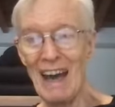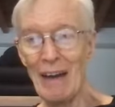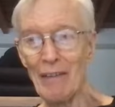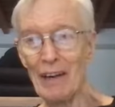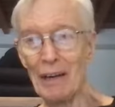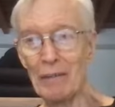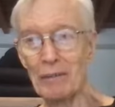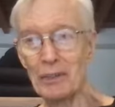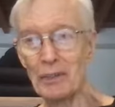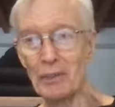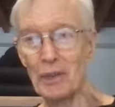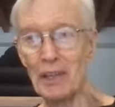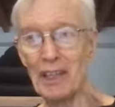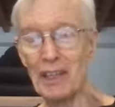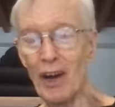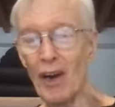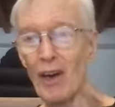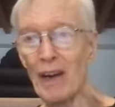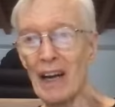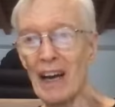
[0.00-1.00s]
When I was doing
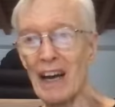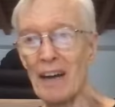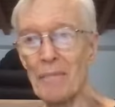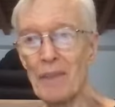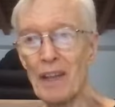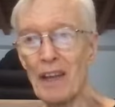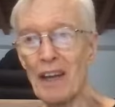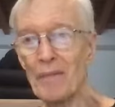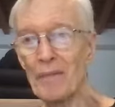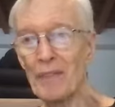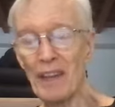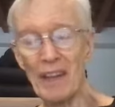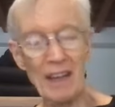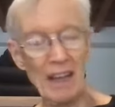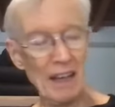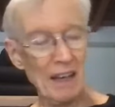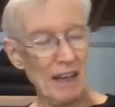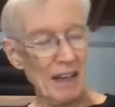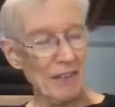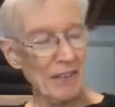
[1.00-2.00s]
yoga,
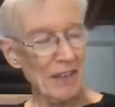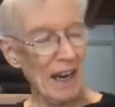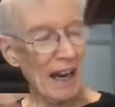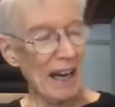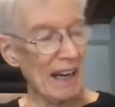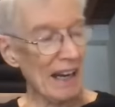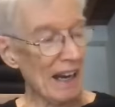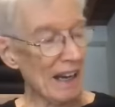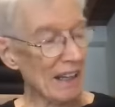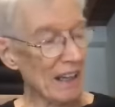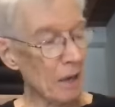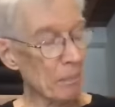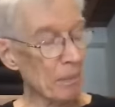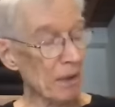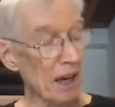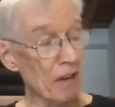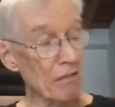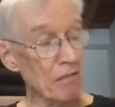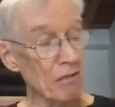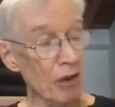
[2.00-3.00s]
and, then I got up
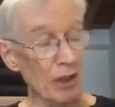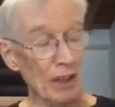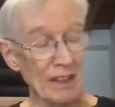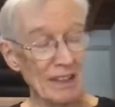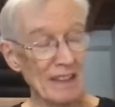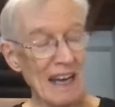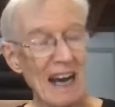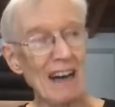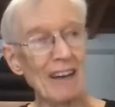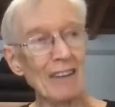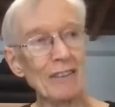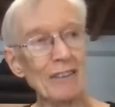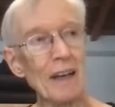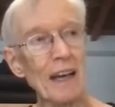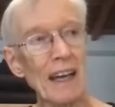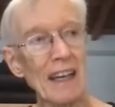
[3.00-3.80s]
and I wrote it down.